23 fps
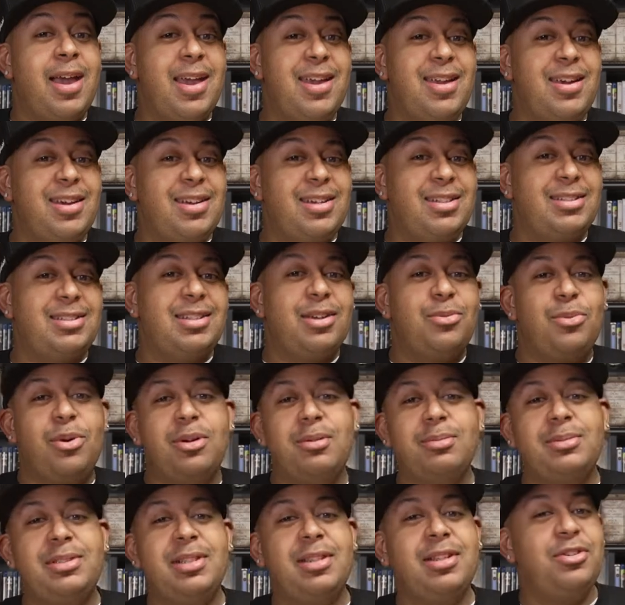Hey guys, and
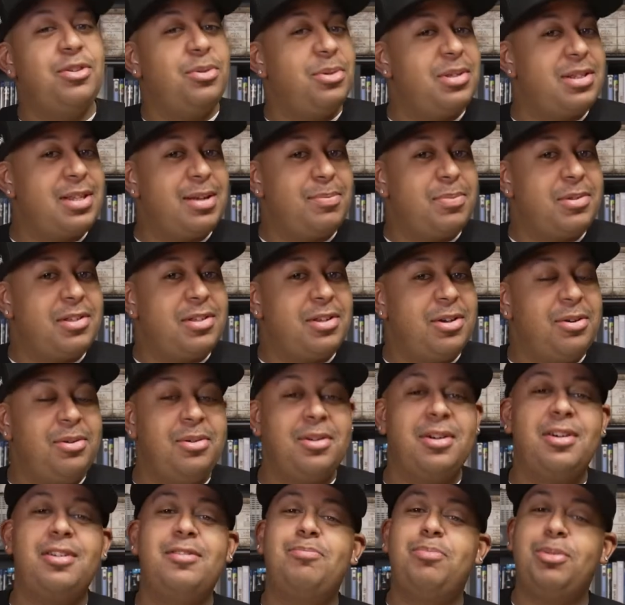welcome to the newest episode
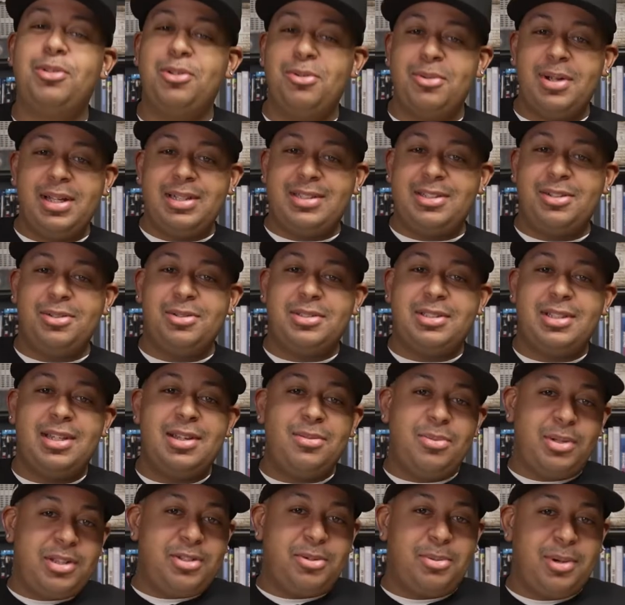of Bluray Tuesday
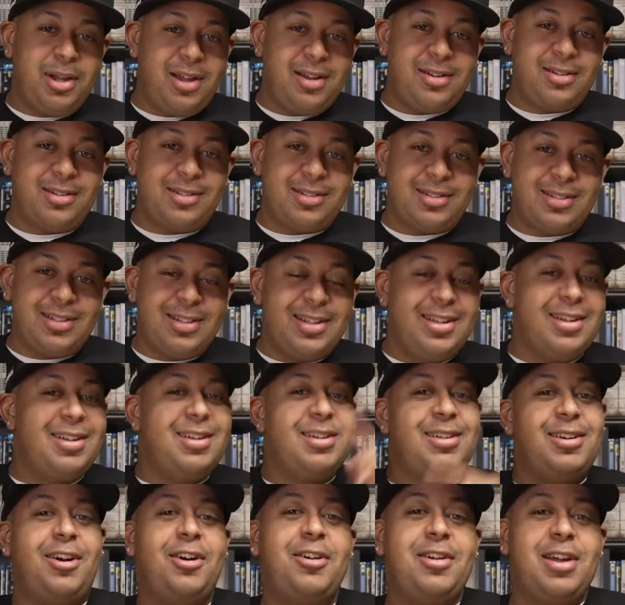with Terrell.
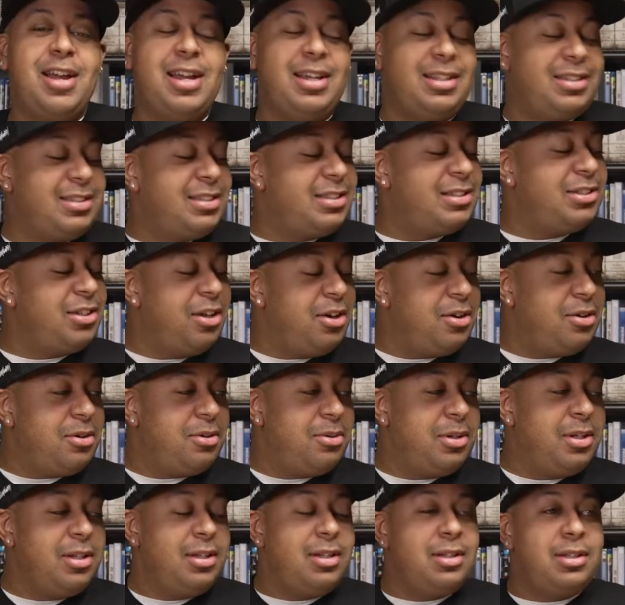Alright,
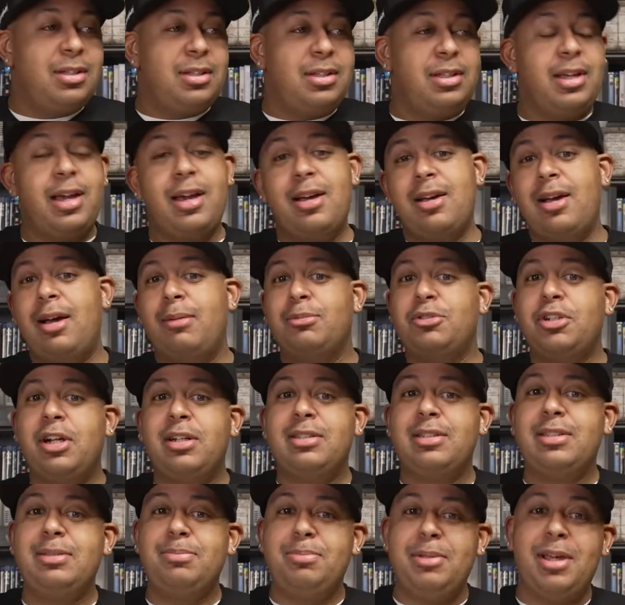so, yeah, I'm trying
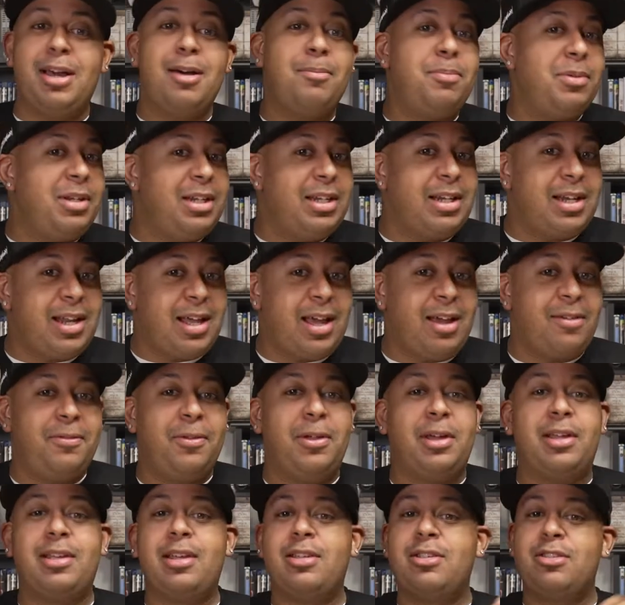to be uppity today. I feel
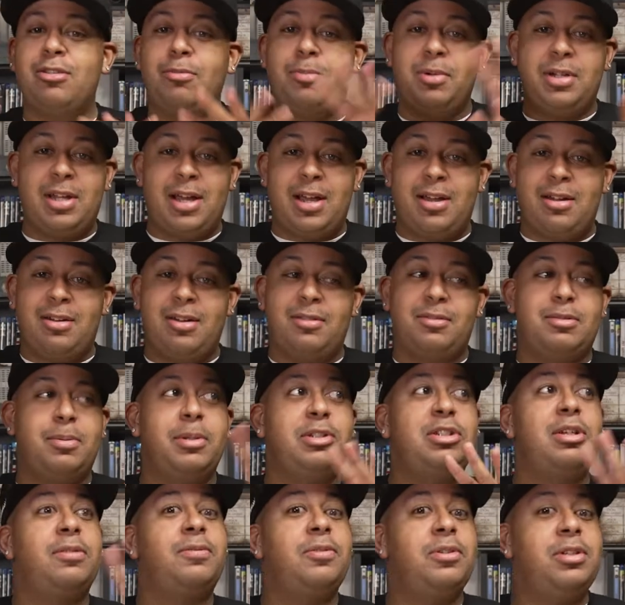like super tired,
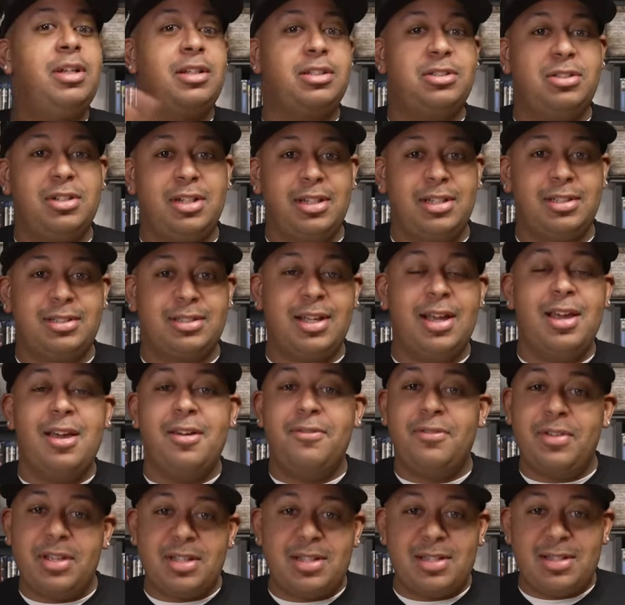especially after yesterday's
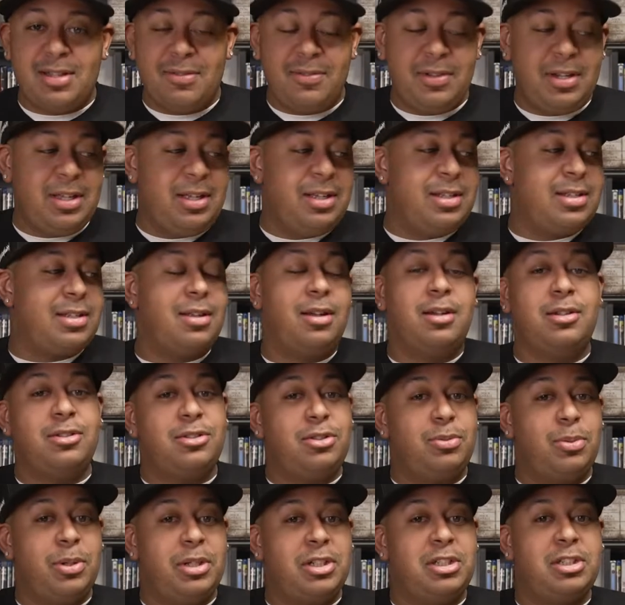festivities on
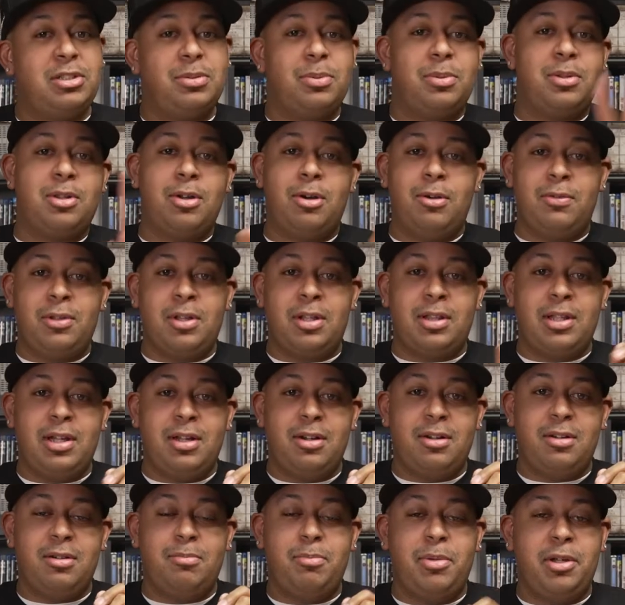Twitch with the Overlook
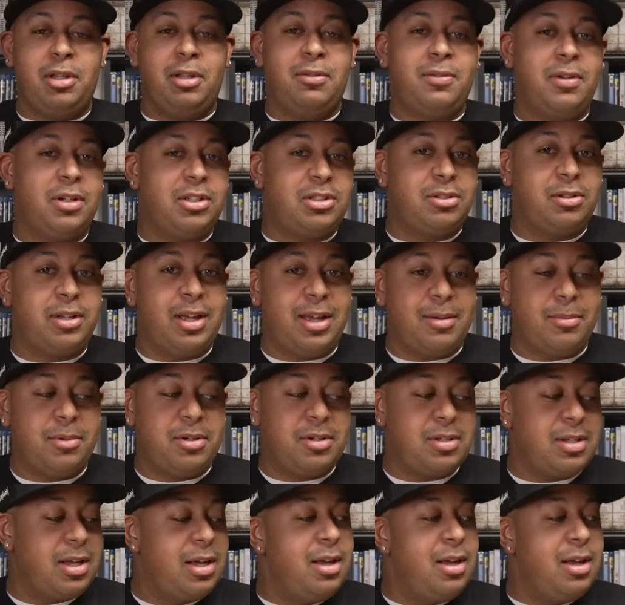Theater, Barely Functional Gamers.